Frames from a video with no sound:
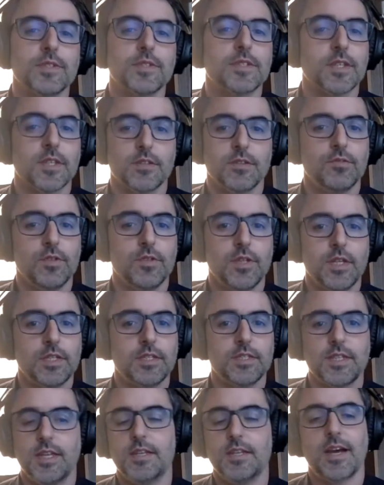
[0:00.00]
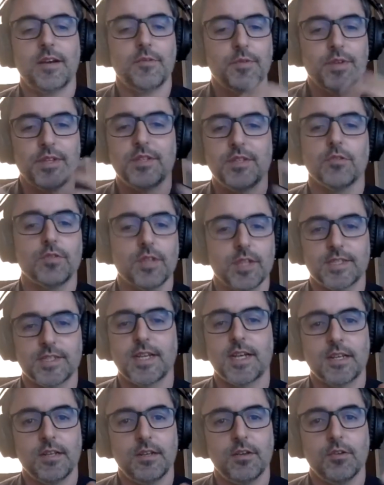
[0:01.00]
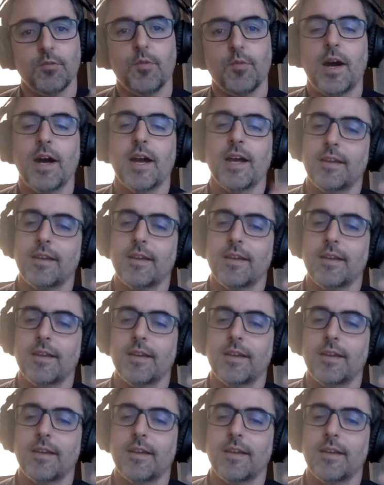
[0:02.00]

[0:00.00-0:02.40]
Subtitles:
can do this and we don't exactly know why,